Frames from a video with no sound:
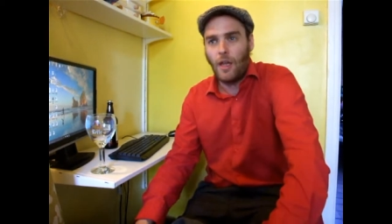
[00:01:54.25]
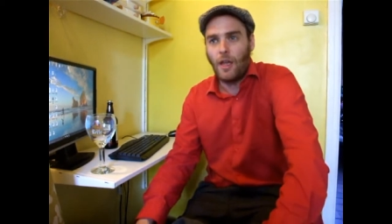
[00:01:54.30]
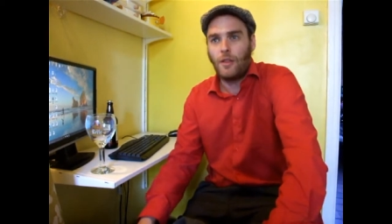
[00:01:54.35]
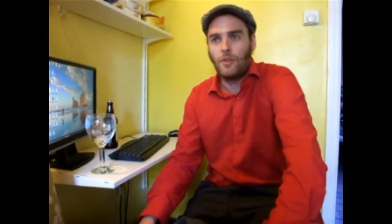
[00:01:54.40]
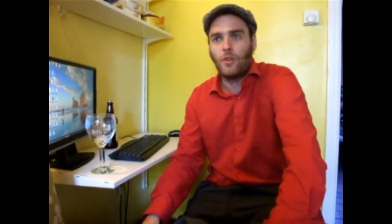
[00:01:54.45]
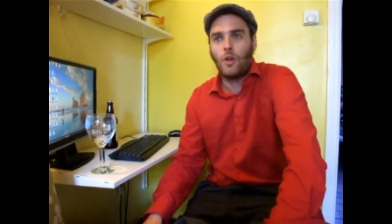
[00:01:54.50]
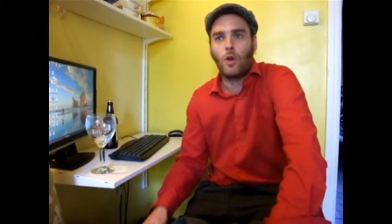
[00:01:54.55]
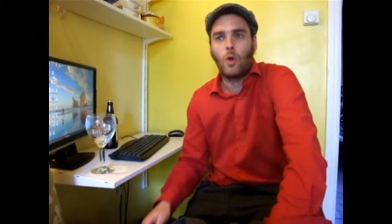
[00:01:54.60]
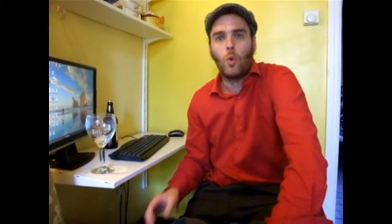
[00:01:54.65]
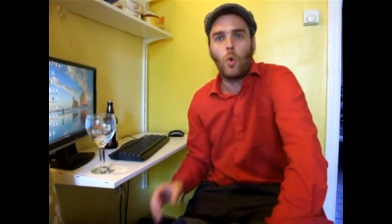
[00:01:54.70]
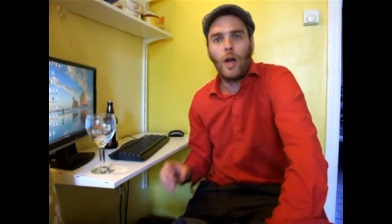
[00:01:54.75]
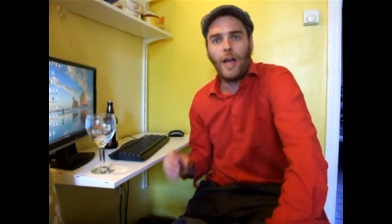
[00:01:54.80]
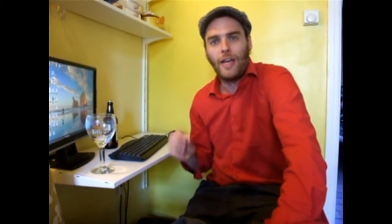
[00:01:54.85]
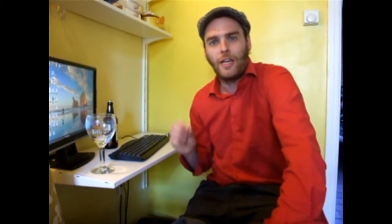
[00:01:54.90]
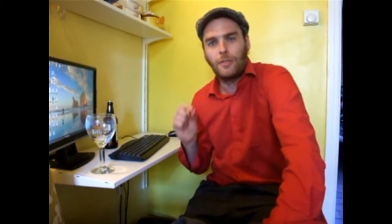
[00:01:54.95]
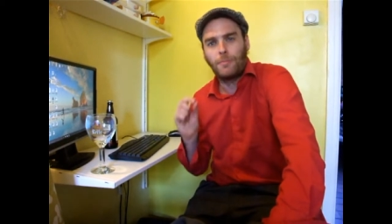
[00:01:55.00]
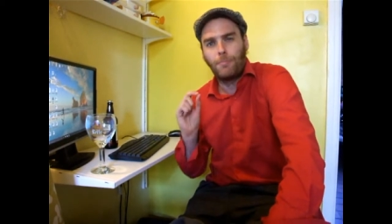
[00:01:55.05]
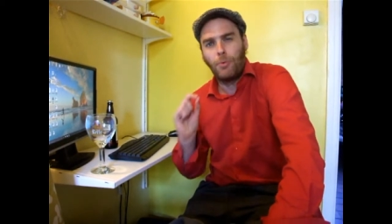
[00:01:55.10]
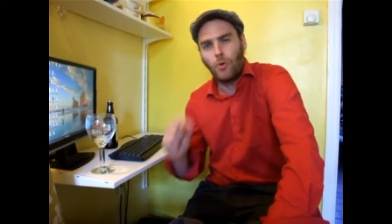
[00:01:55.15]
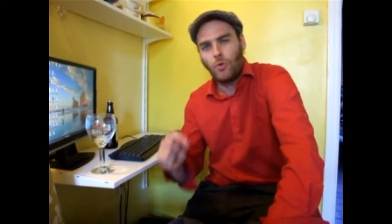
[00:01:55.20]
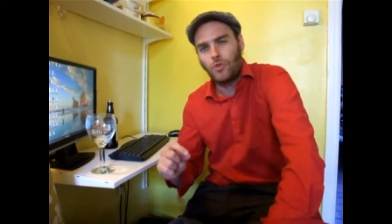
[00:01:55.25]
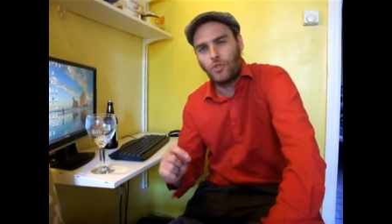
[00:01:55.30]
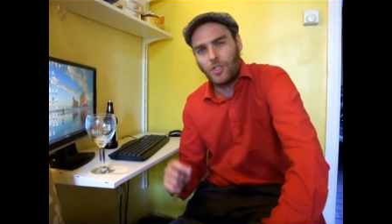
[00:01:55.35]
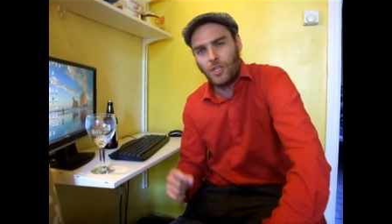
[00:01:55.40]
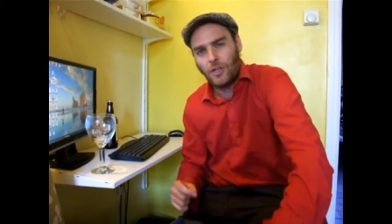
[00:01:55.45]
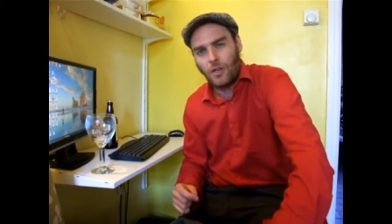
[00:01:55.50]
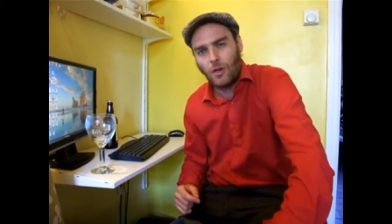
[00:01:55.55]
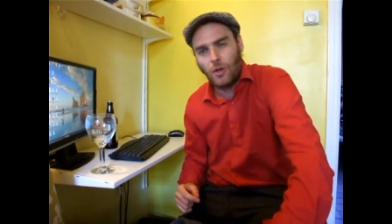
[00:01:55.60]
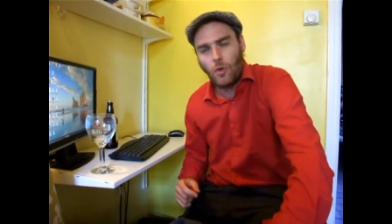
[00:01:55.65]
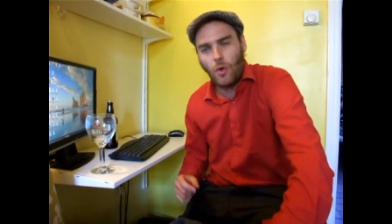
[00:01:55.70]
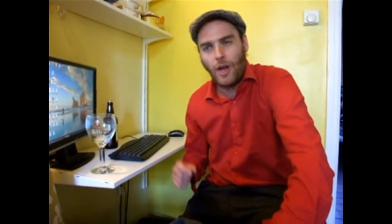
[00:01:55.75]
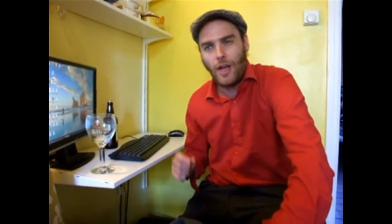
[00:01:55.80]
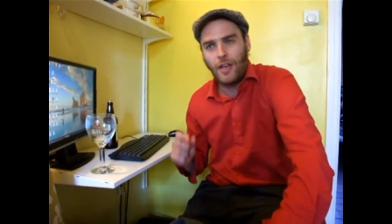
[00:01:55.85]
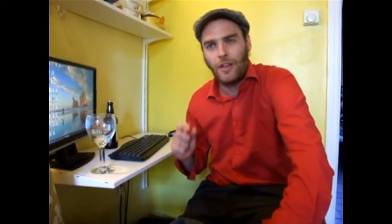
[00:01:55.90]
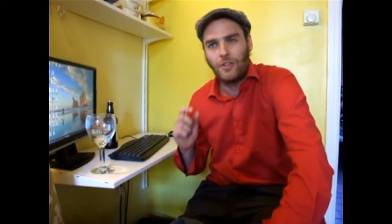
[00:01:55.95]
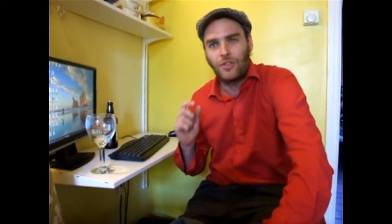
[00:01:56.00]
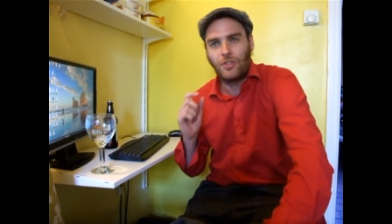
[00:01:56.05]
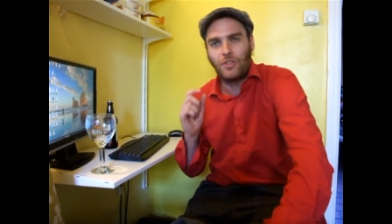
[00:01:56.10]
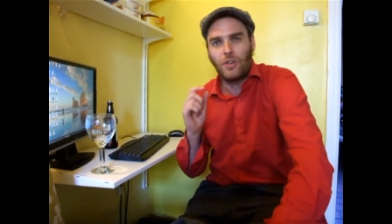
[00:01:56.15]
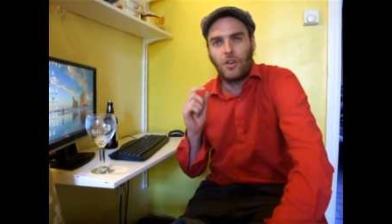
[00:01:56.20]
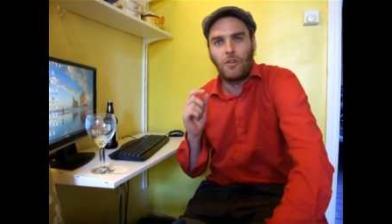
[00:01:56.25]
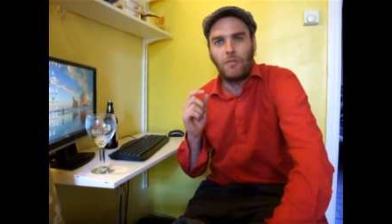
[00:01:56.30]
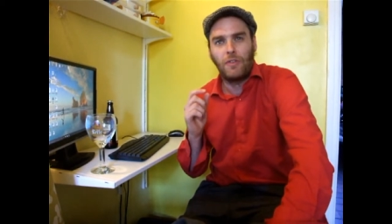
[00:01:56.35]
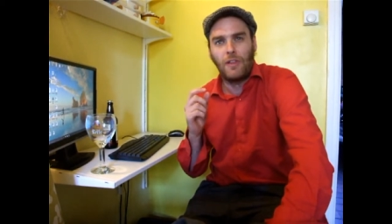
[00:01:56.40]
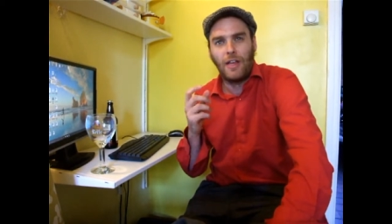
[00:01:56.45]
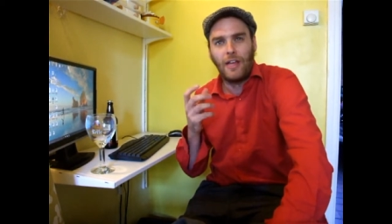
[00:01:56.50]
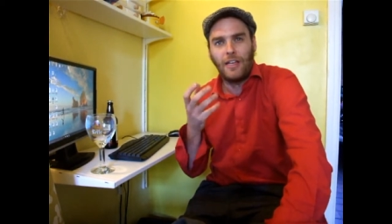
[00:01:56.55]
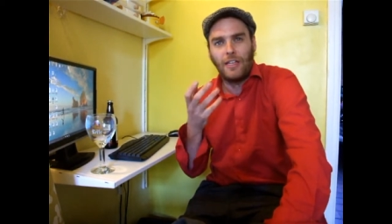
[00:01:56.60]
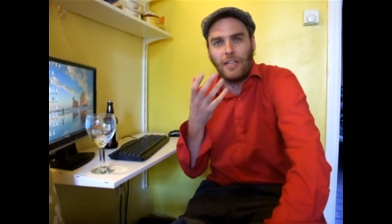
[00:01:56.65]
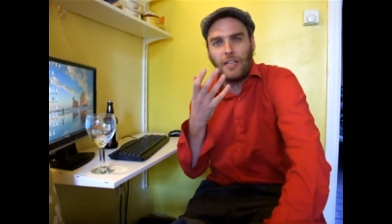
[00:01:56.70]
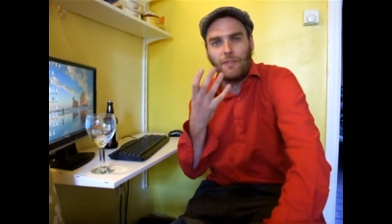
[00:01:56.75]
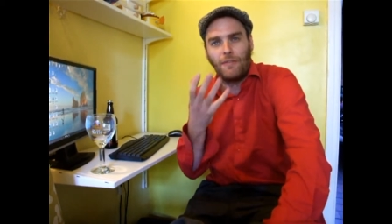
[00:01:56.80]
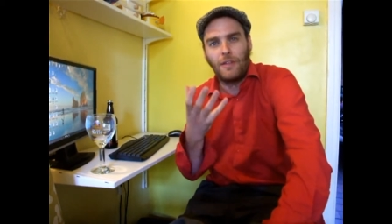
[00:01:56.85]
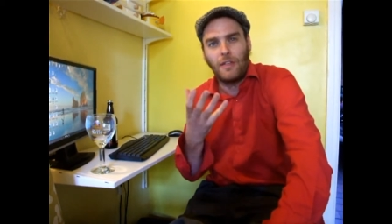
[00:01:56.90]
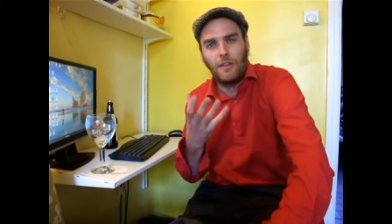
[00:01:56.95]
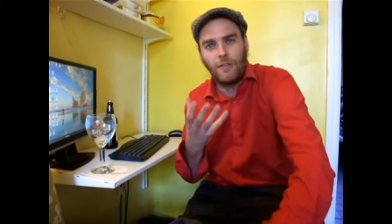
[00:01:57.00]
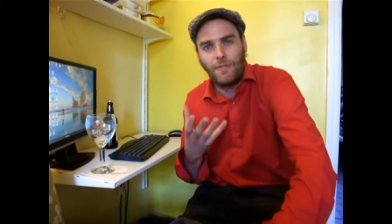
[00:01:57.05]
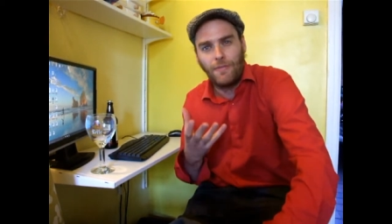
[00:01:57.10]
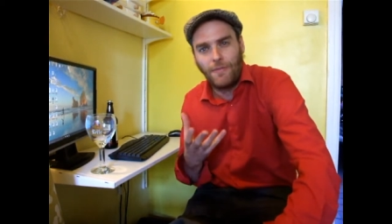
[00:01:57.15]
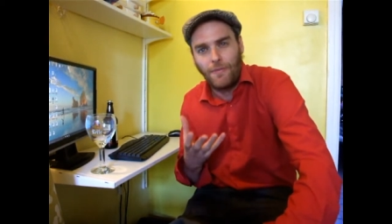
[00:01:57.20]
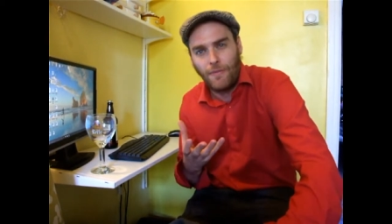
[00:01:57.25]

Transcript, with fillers: not quite as punchy, not quite as sort of like leaving your